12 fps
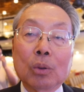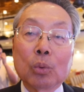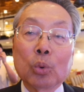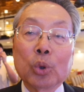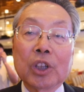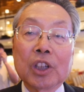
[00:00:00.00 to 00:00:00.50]

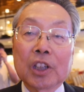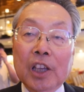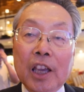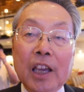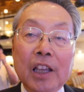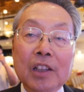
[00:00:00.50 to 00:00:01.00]
we
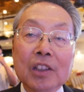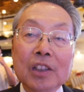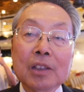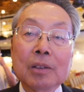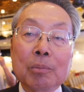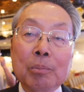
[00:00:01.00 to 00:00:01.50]
can
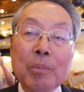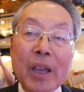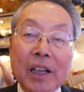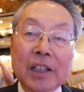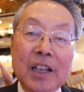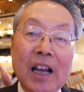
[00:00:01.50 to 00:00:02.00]

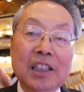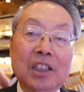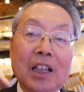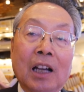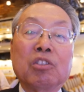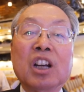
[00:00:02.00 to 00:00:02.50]
make
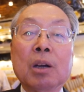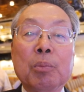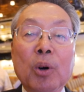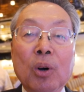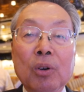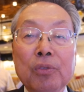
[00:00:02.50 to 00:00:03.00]
that
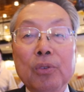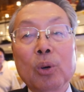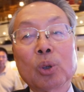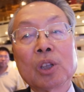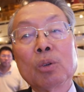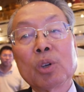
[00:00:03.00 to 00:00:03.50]
available
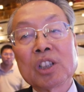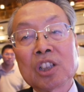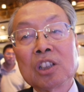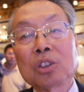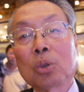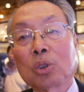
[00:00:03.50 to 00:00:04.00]
for the
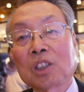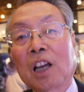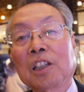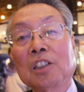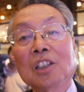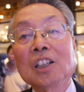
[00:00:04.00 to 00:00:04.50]
Western
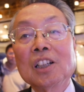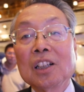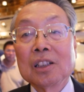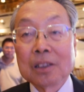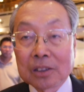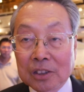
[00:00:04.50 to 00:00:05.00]
society.
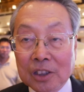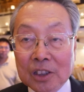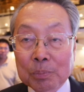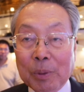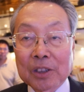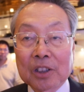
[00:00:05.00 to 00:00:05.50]

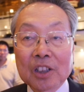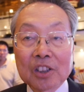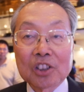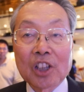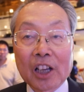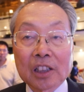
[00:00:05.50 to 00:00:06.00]
This, but
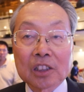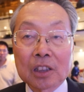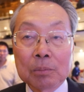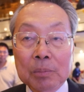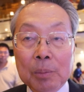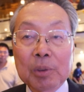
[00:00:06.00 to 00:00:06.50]
this takes
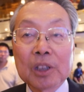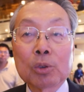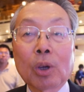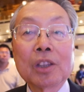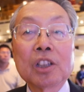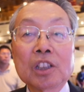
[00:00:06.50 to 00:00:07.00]
maybe
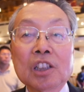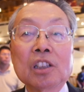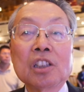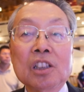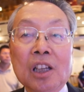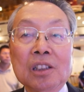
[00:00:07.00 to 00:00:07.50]
twenty,
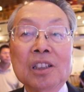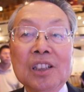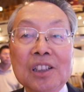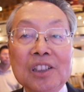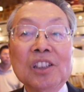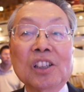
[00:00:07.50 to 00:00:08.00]
thirty
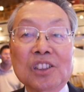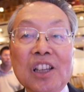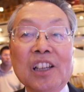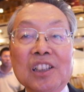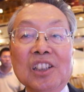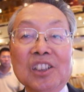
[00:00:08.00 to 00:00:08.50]
years
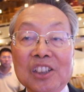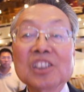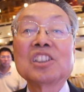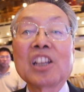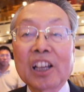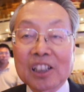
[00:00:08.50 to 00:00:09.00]
later.
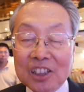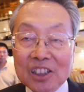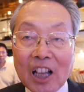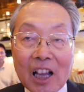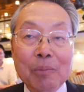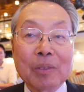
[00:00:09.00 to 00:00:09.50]
It takes
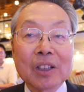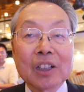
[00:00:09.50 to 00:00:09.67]
time.